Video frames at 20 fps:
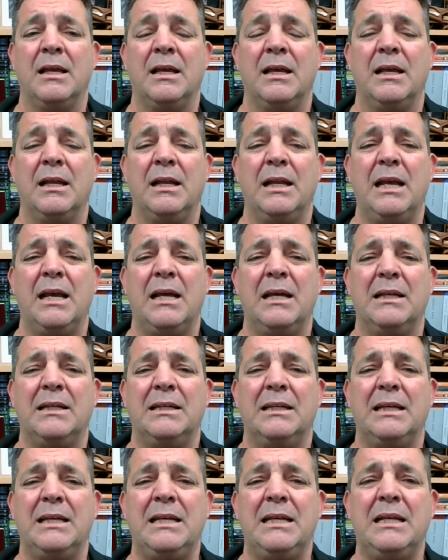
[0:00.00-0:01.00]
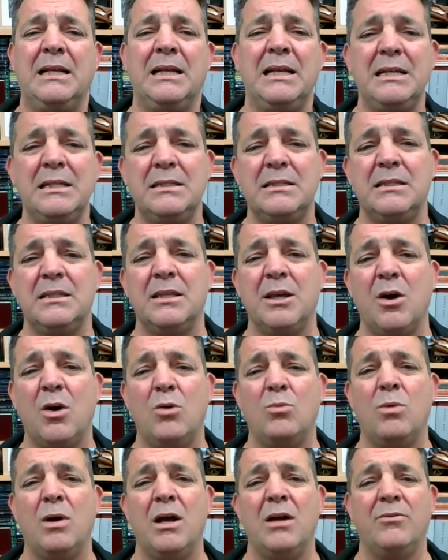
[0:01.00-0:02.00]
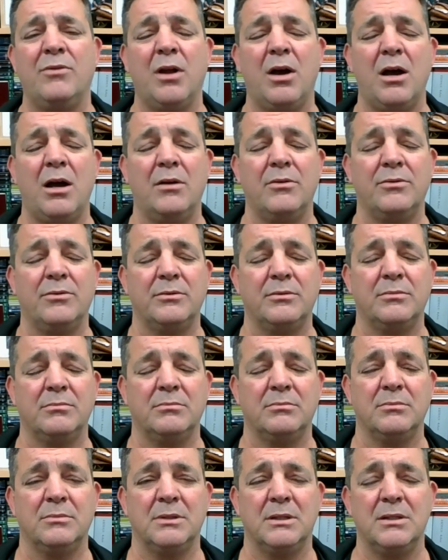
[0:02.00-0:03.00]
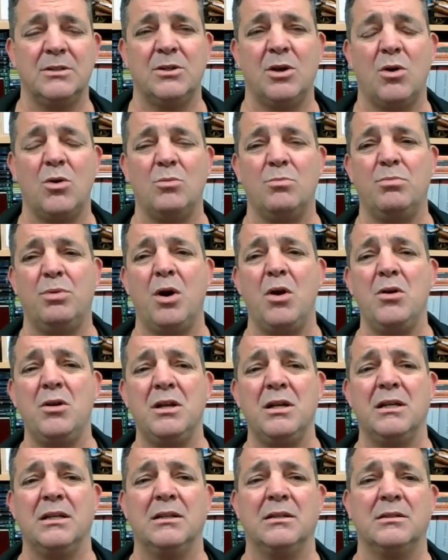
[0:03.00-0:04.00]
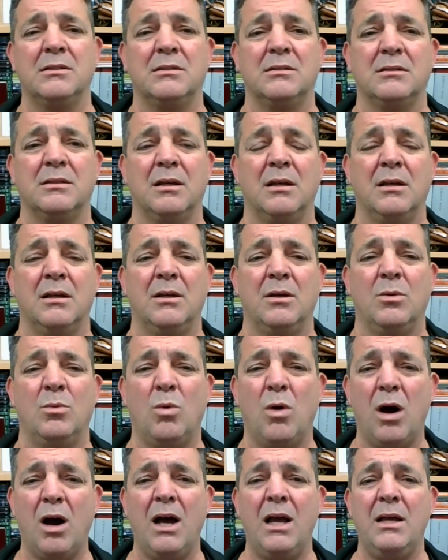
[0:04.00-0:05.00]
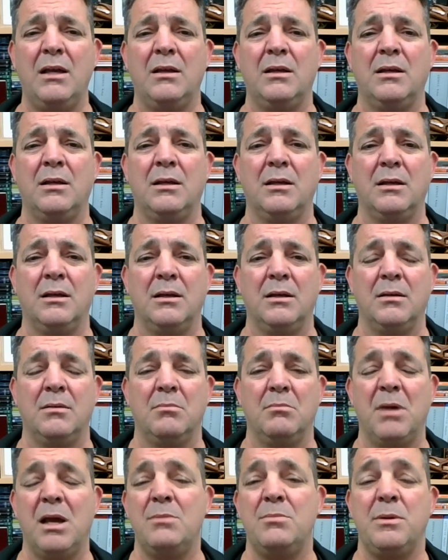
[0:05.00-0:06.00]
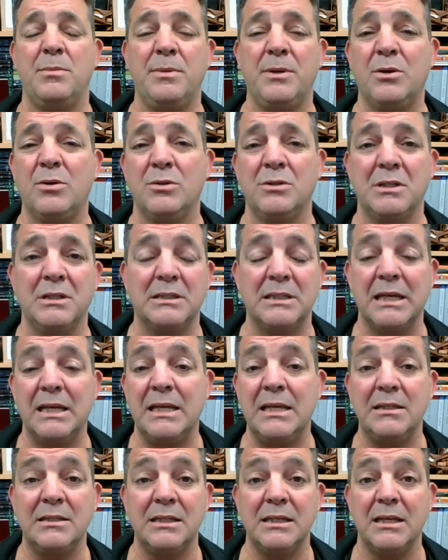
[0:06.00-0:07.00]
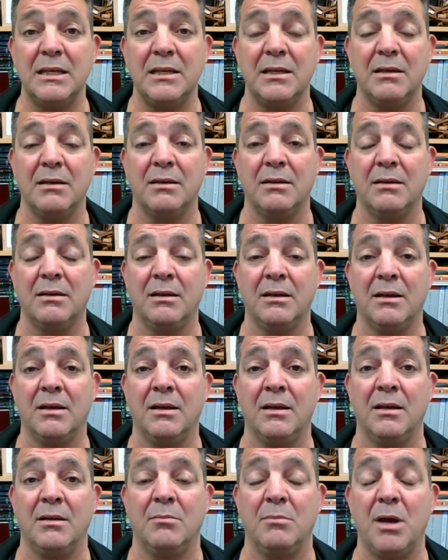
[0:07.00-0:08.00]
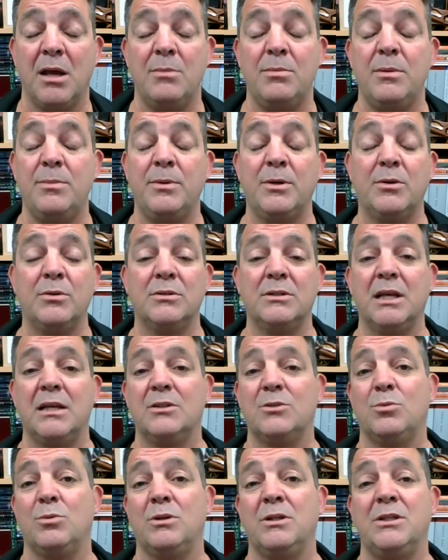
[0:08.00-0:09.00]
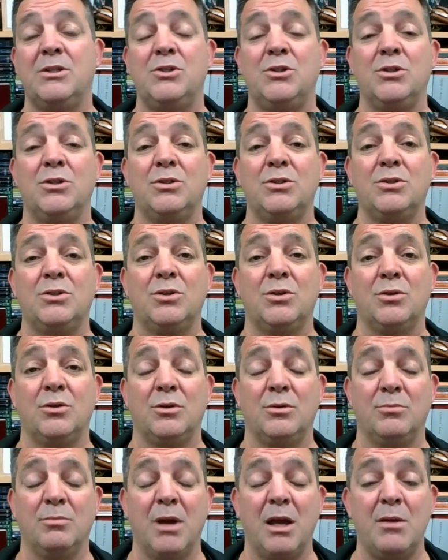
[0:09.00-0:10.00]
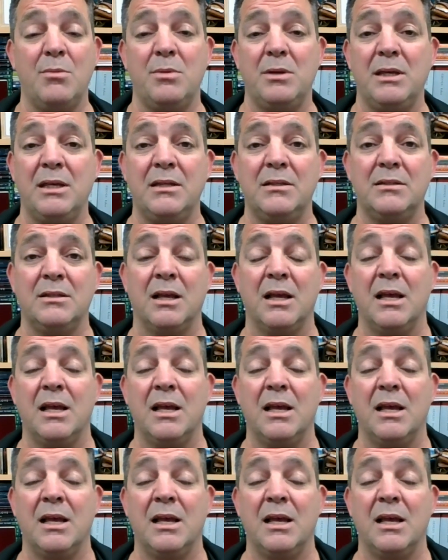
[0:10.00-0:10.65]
Now, he clings to the old way of life, his old brokenness. Why? Maybe because it's easy. Maybe because that's what he's used to. Maybe he's